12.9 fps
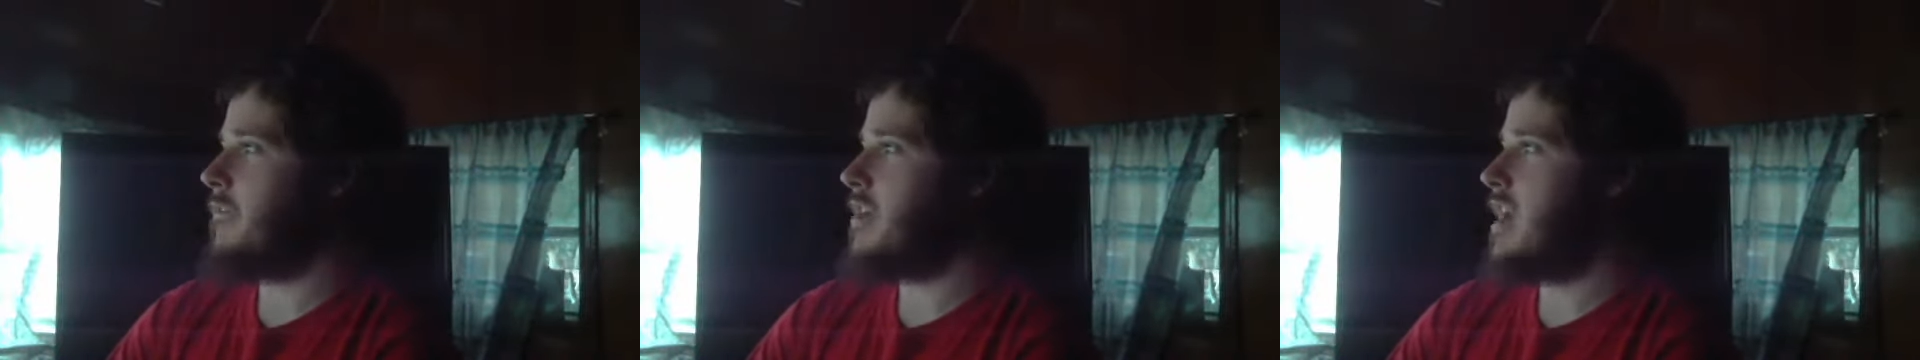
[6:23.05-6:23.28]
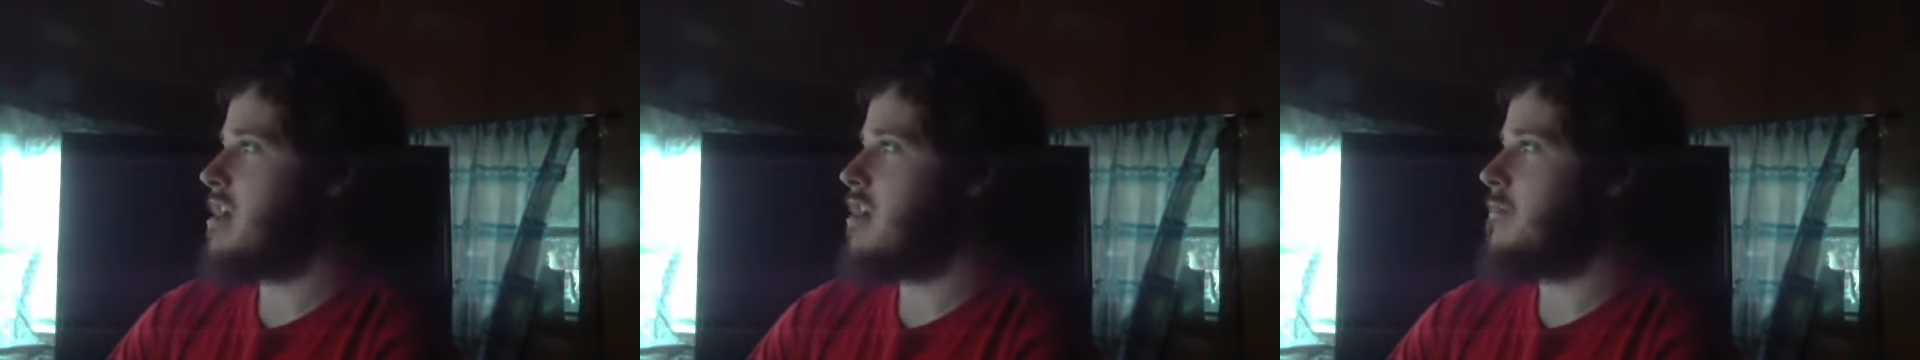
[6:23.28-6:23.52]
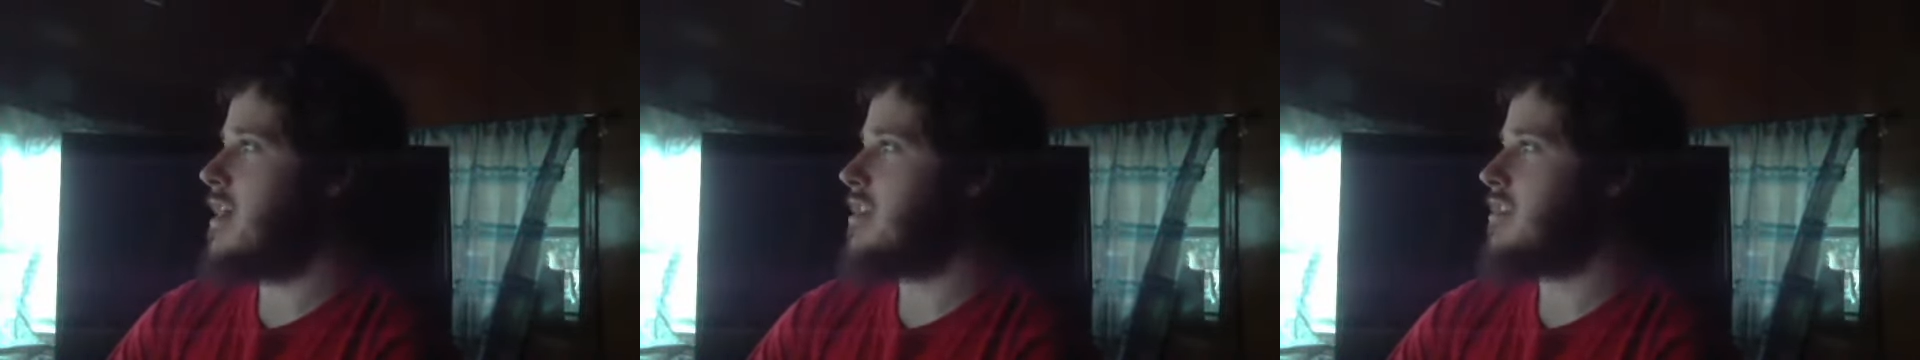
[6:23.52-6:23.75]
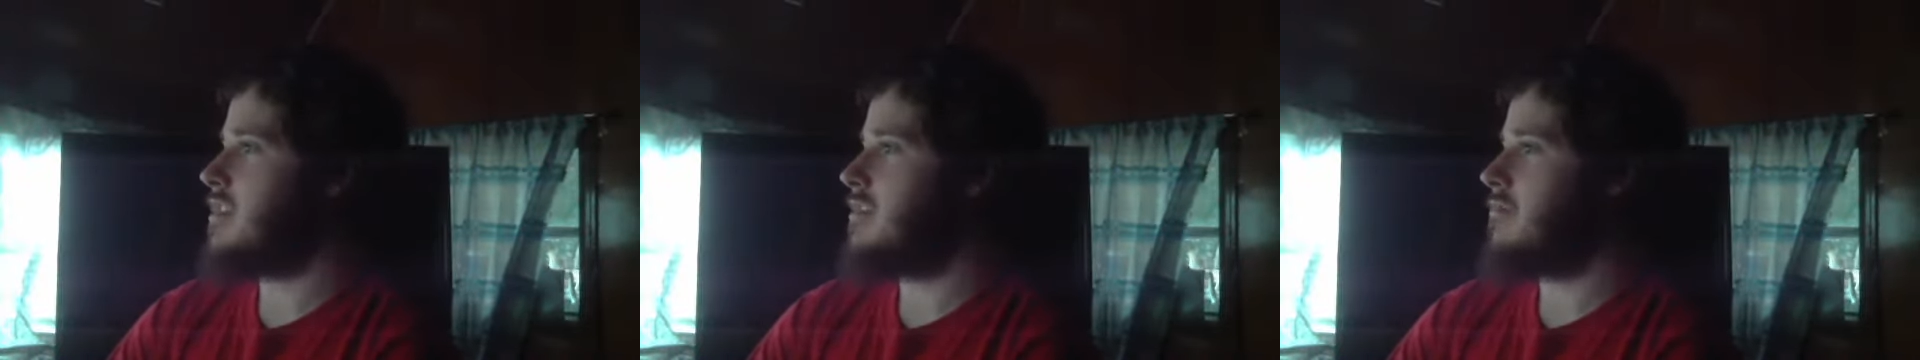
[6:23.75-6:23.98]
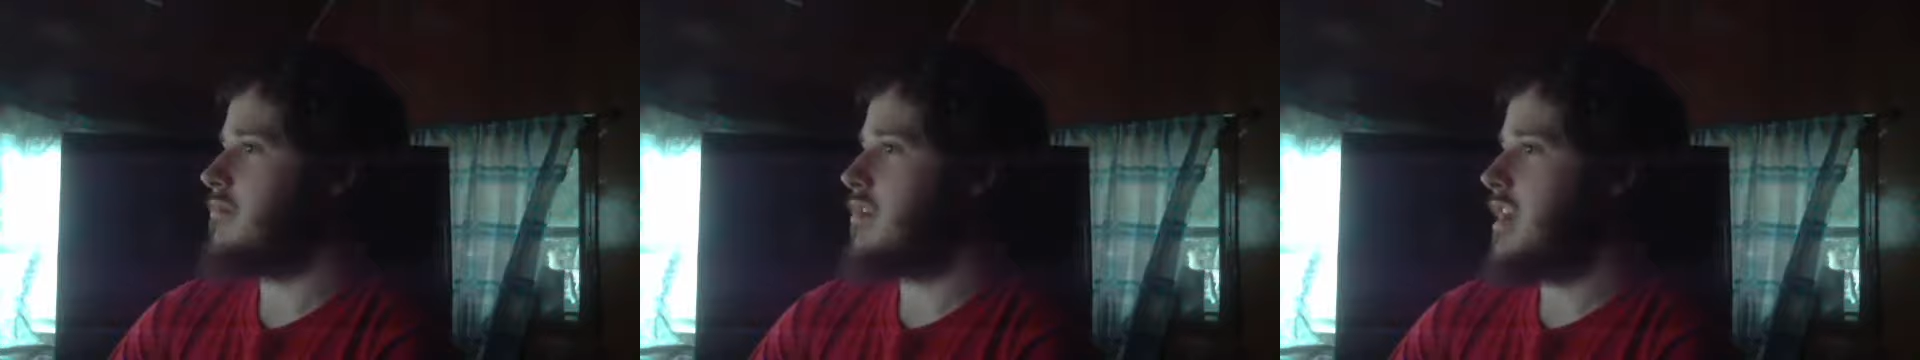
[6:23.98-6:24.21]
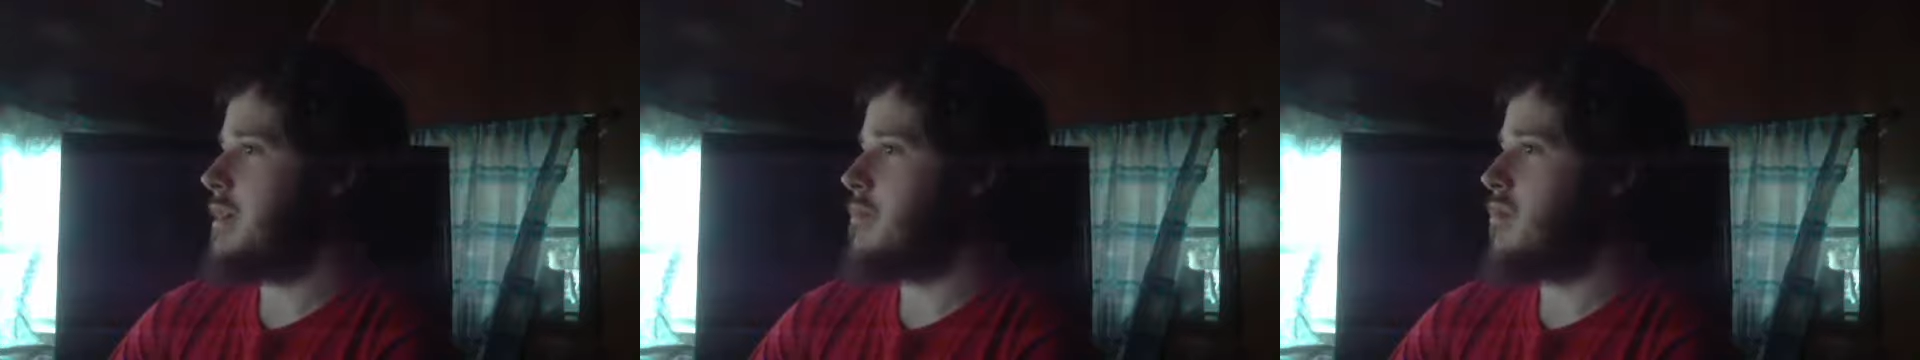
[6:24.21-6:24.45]
for now about the
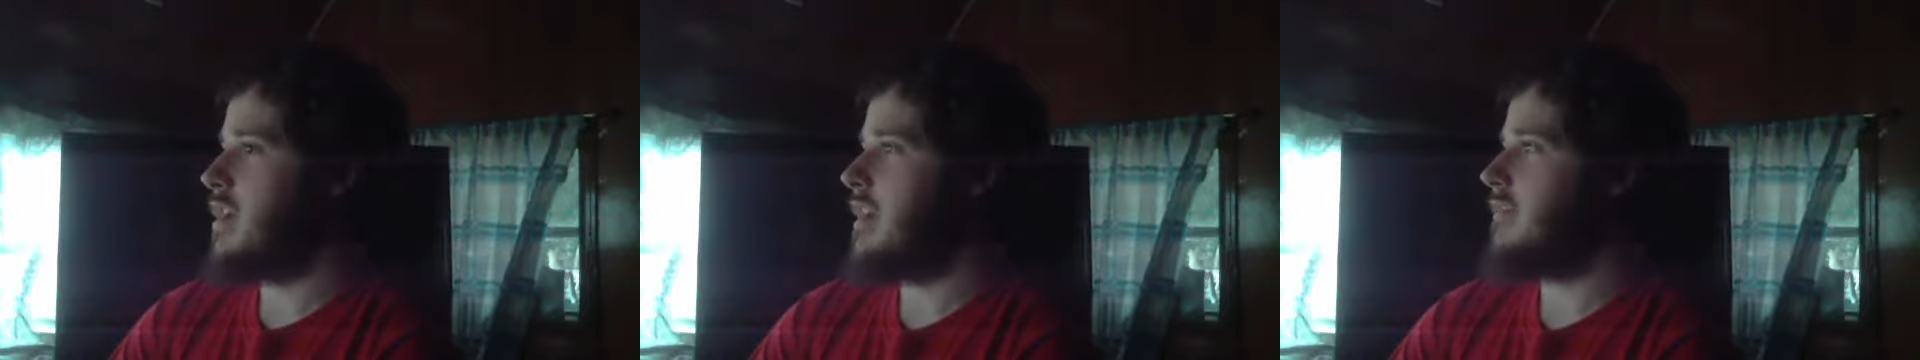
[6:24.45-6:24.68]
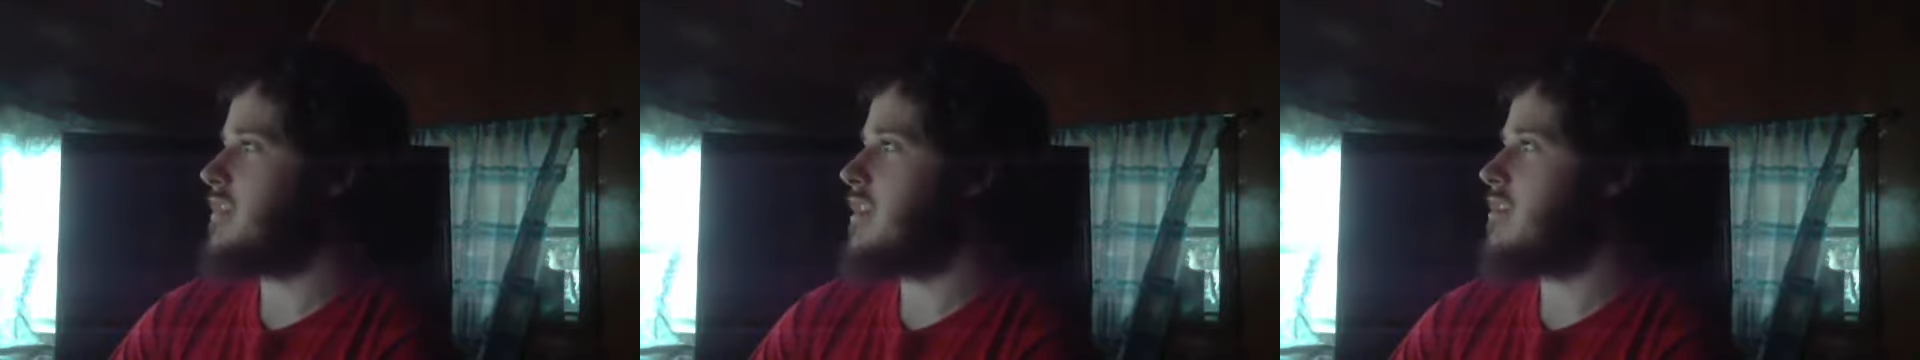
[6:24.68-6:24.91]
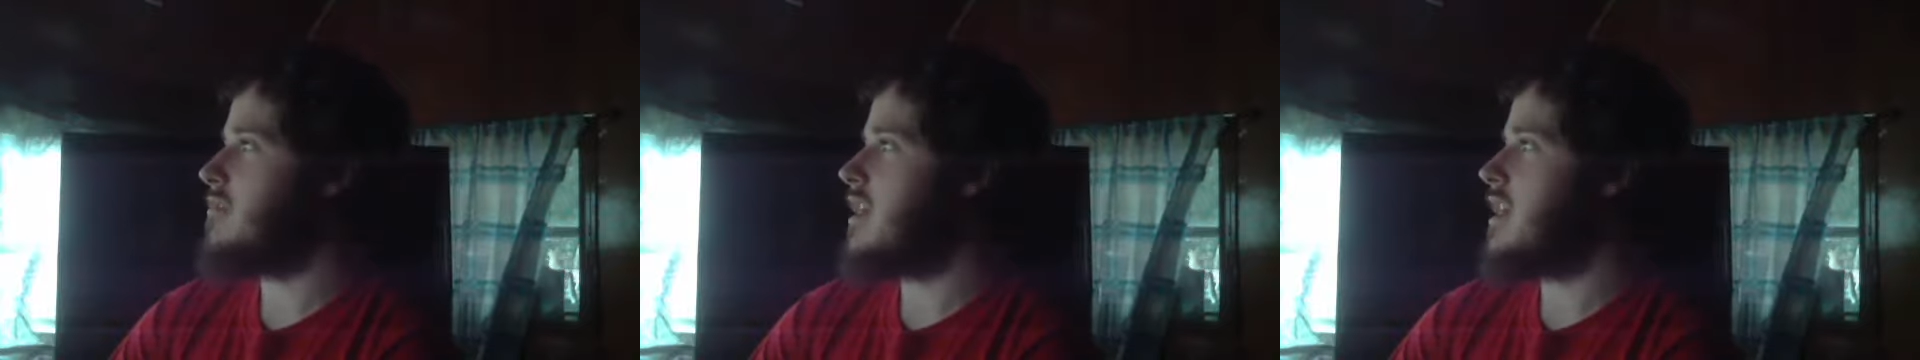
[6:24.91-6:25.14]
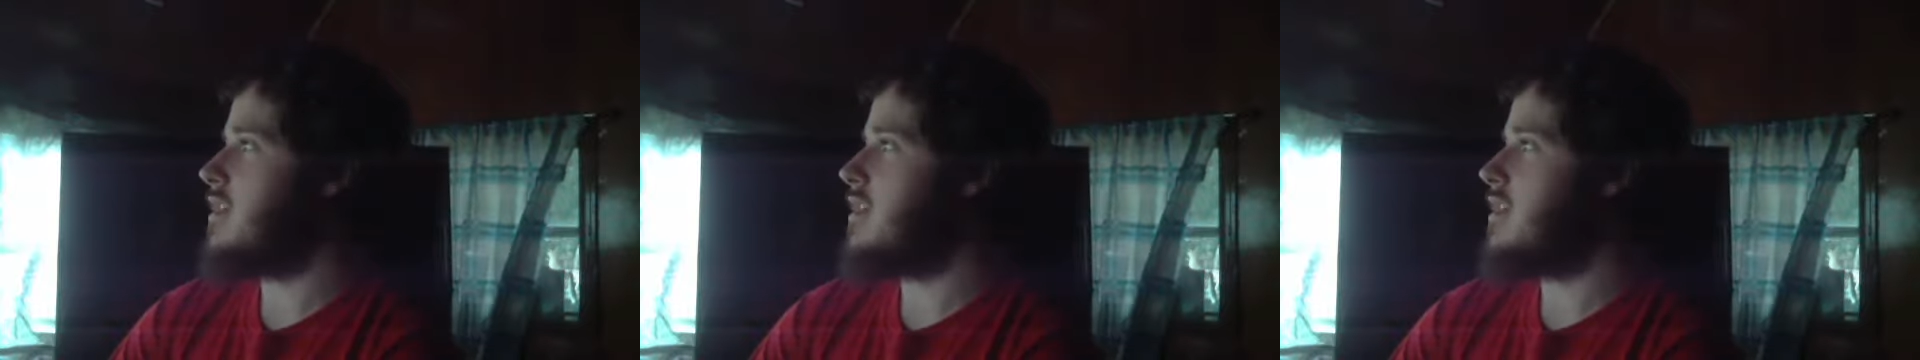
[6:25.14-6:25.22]
gamma waves and